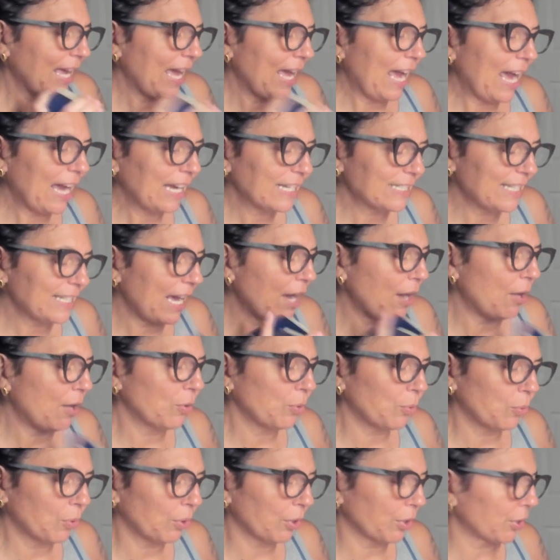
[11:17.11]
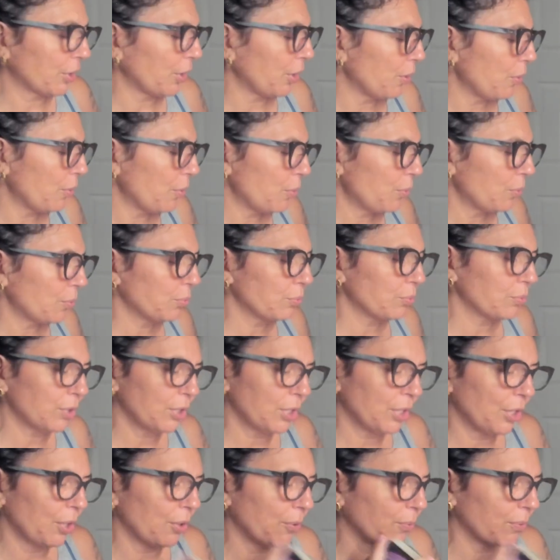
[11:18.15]
act out or go,
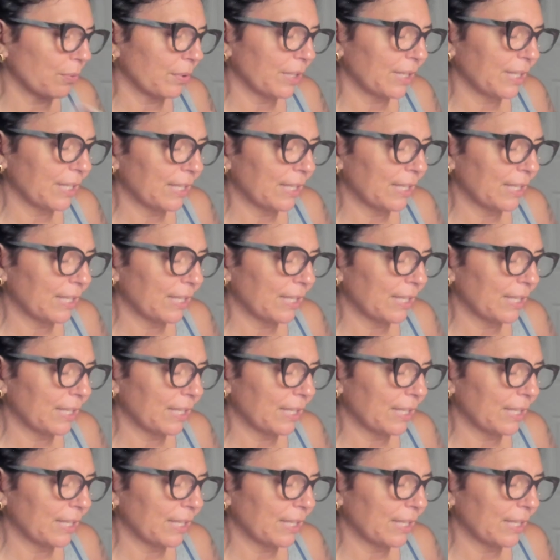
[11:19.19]
you know,